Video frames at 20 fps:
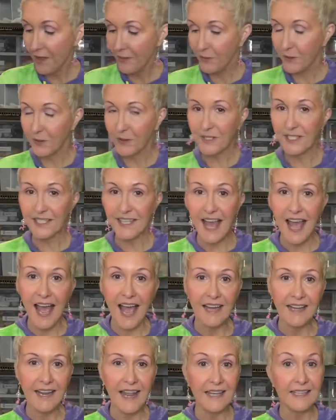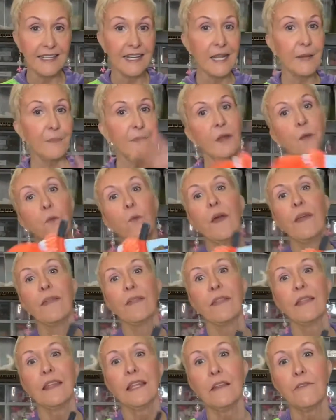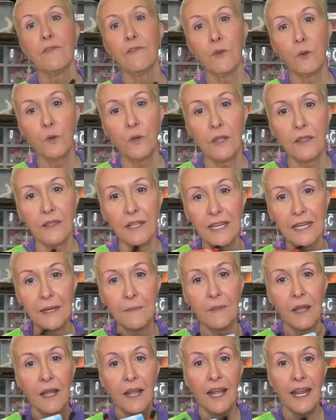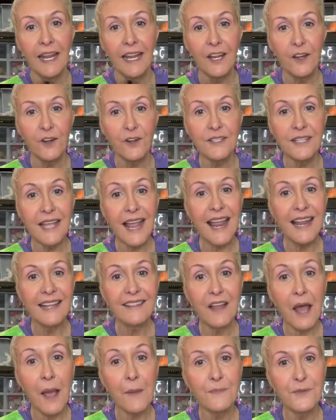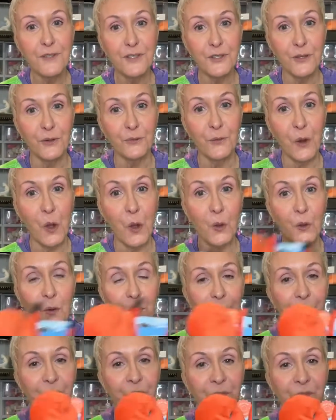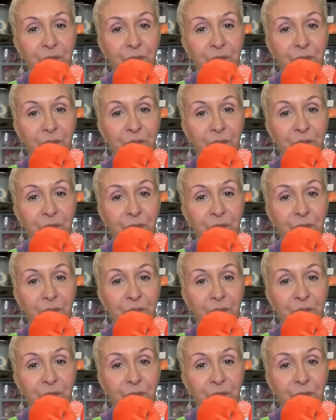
there's that, and keeping with the food theme, here's a lobster roll.